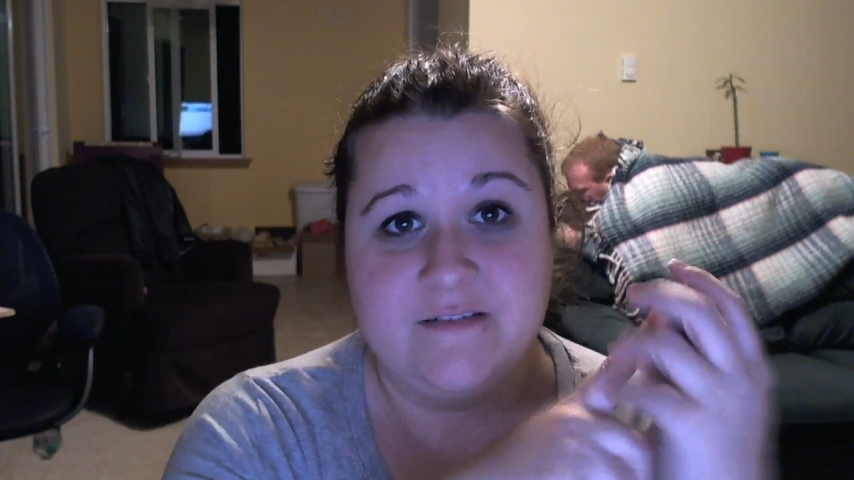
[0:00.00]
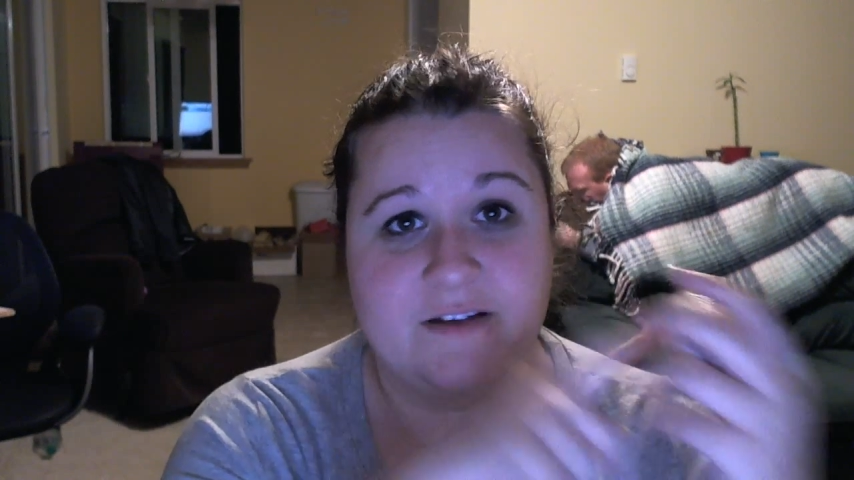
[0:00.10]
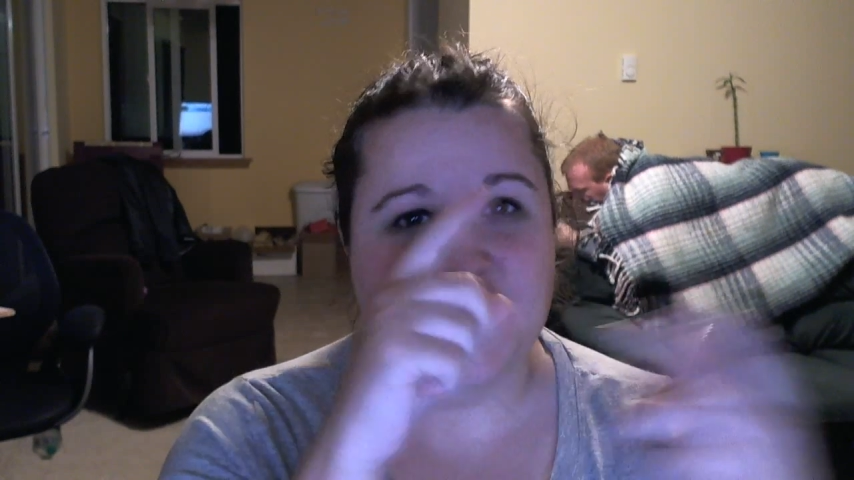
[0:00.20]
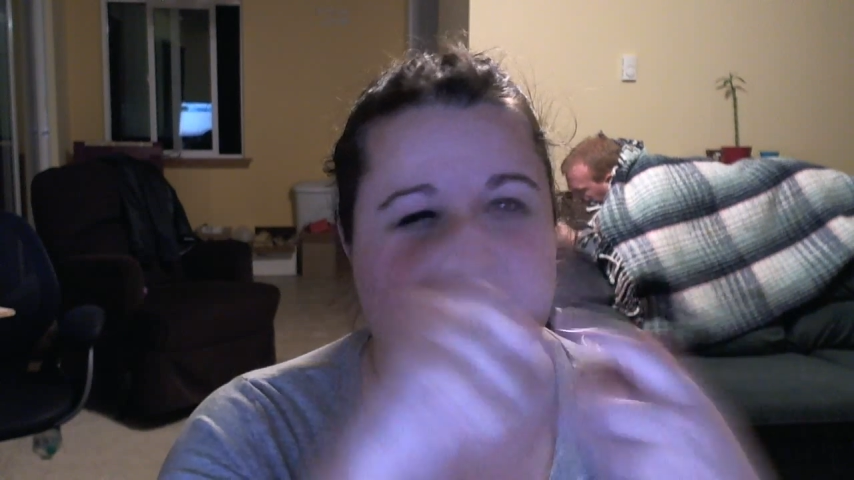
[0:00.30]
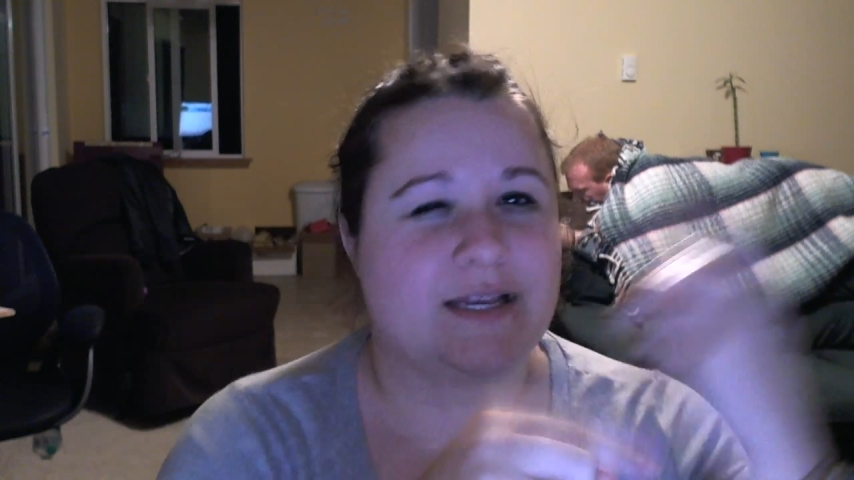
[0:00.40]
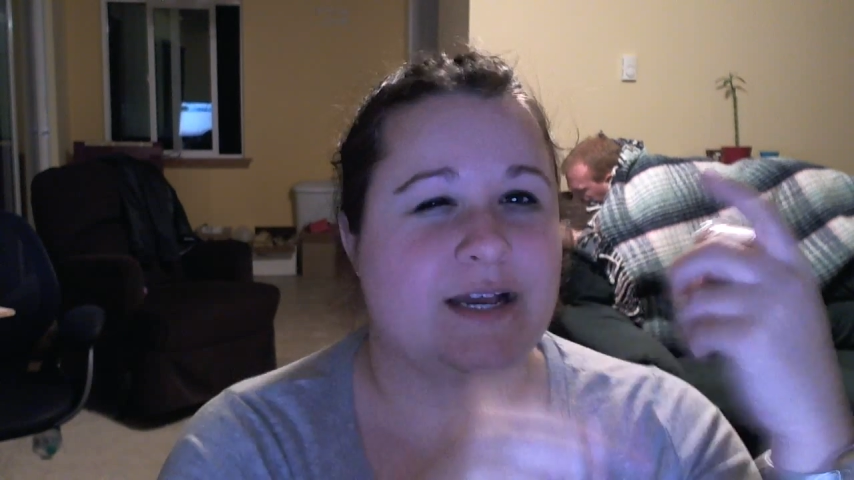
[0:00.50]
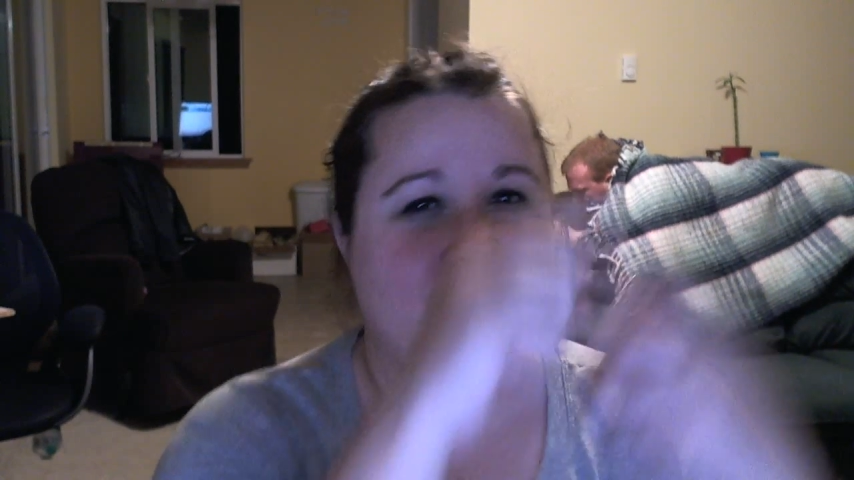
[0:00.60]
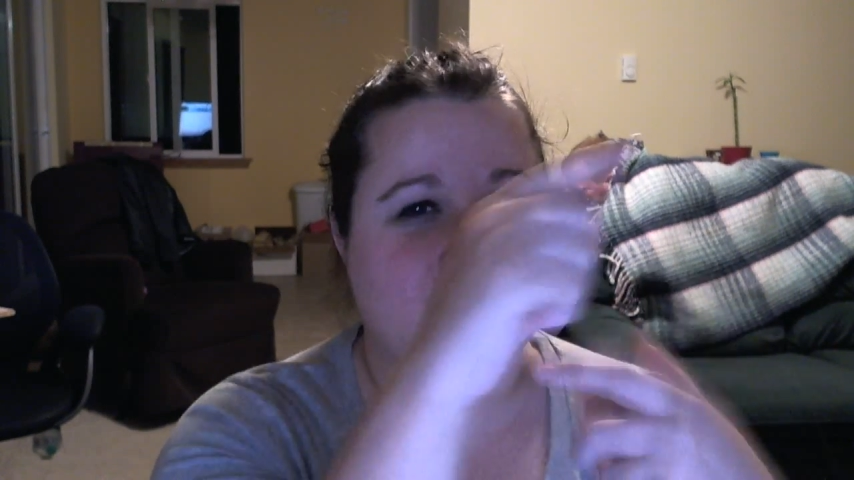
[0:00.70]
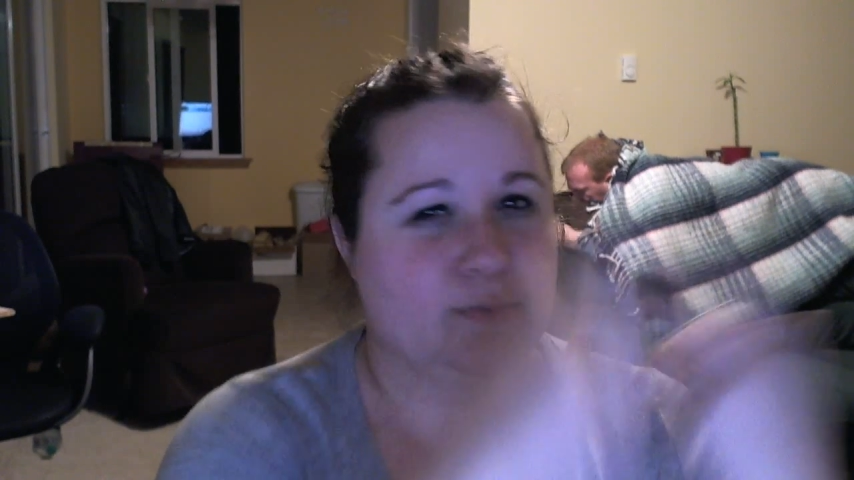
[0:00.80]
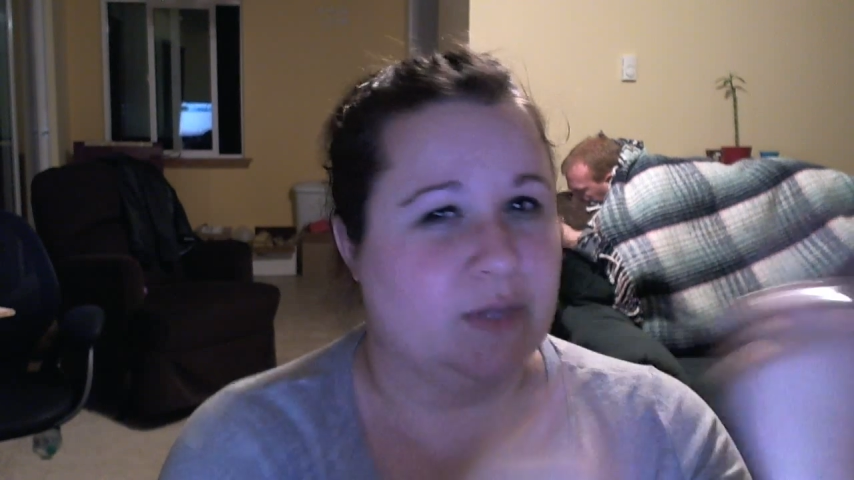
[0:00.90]
I just think it
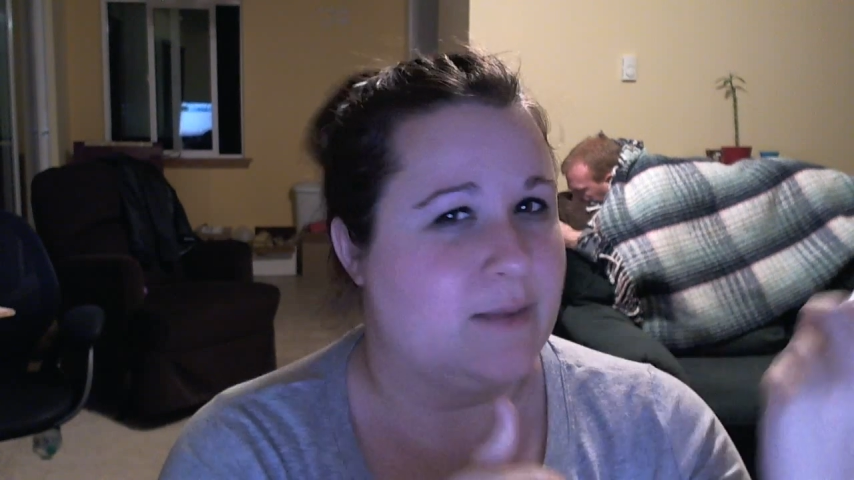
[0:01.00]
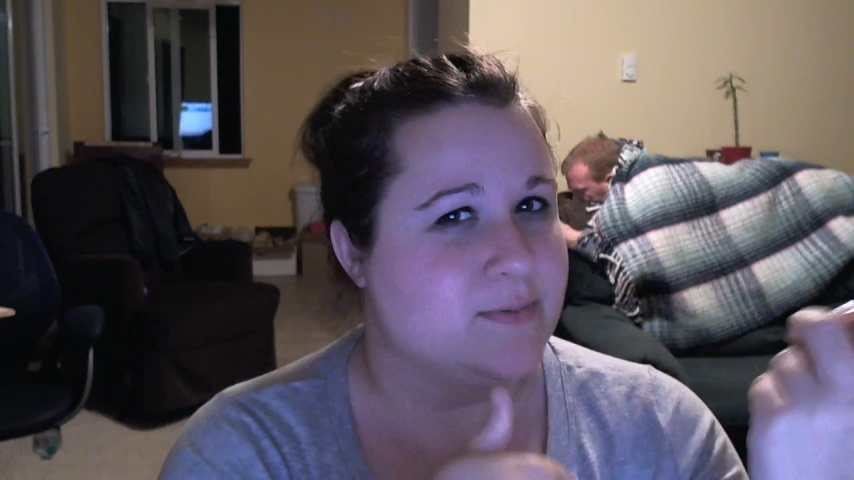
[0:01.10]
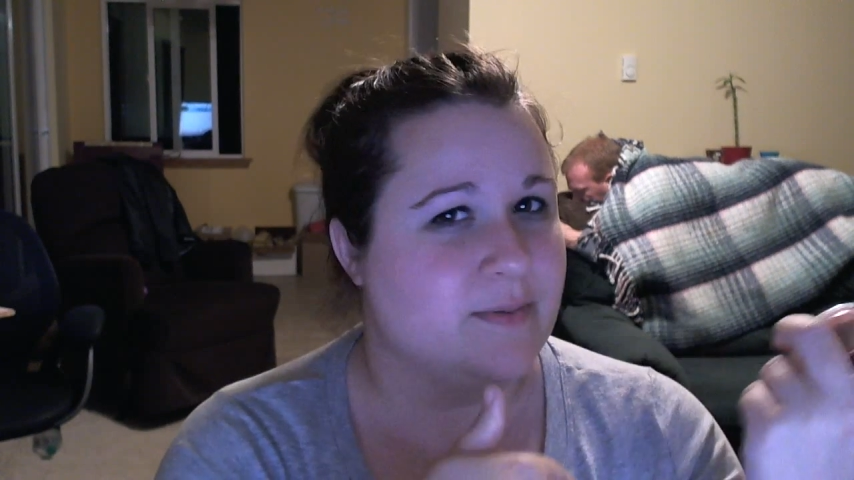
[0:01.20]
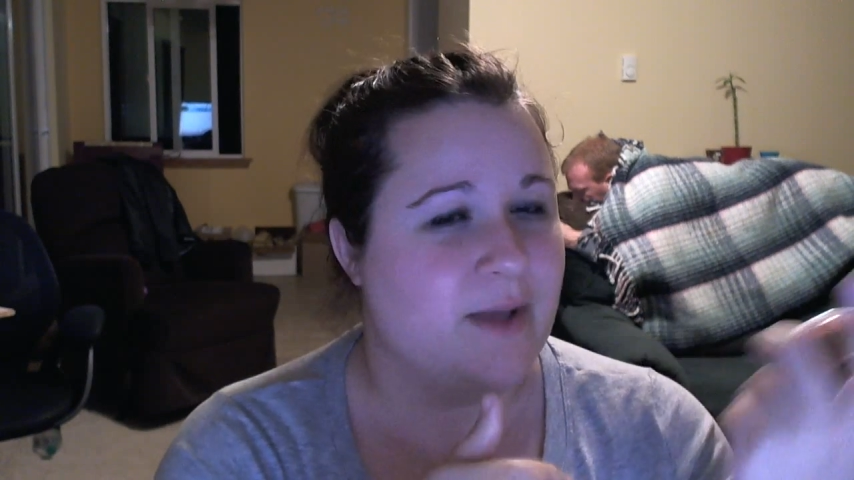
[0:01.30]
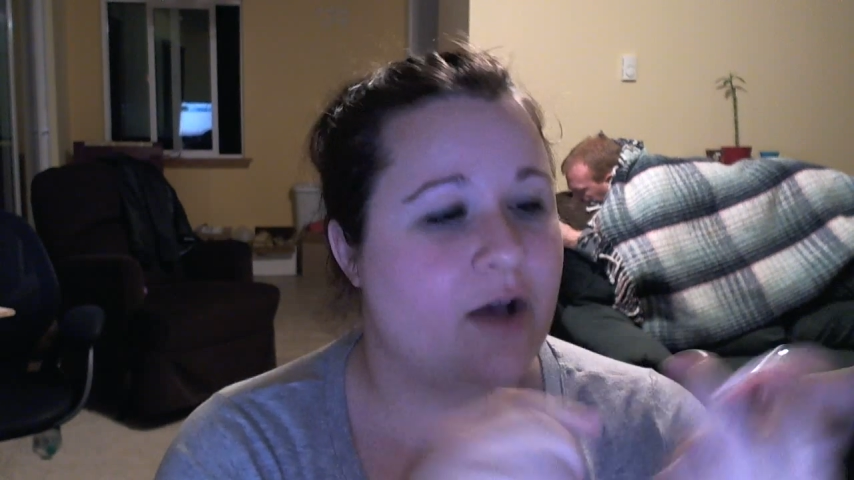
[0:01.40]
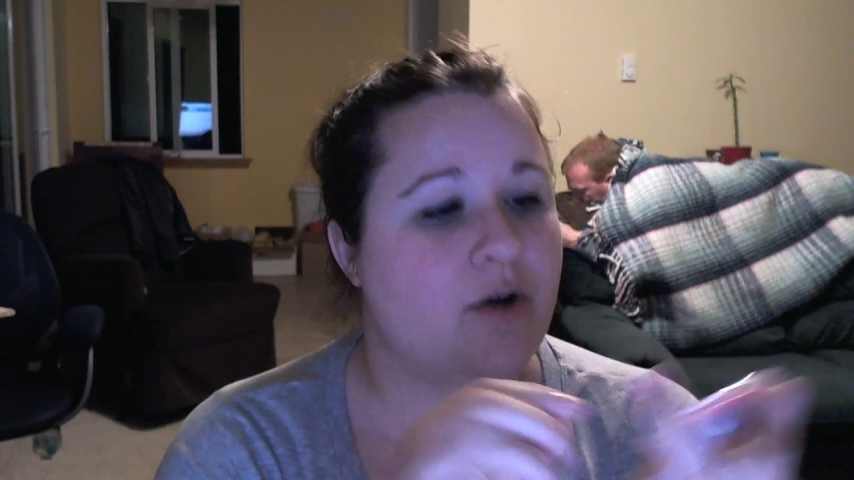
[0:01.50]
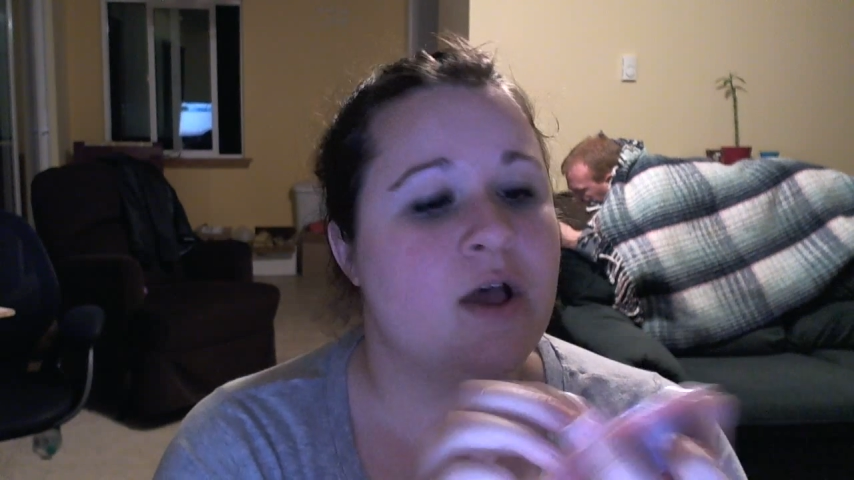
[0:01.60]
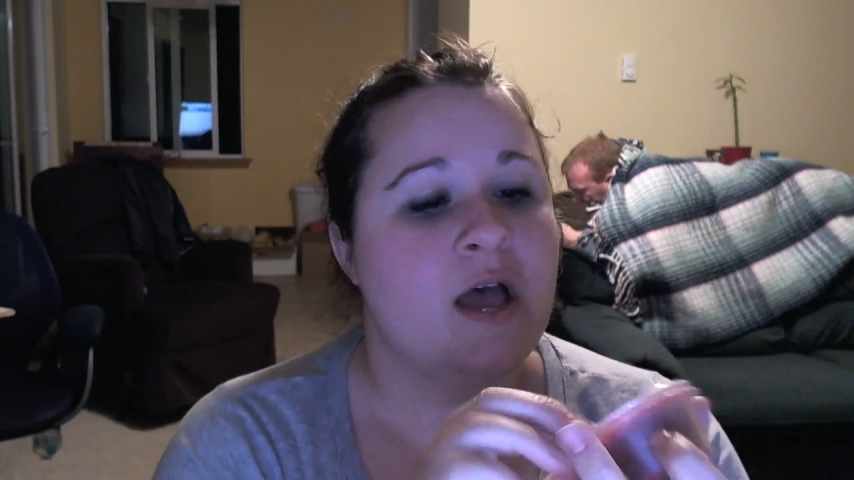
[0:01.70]
got split up somehow.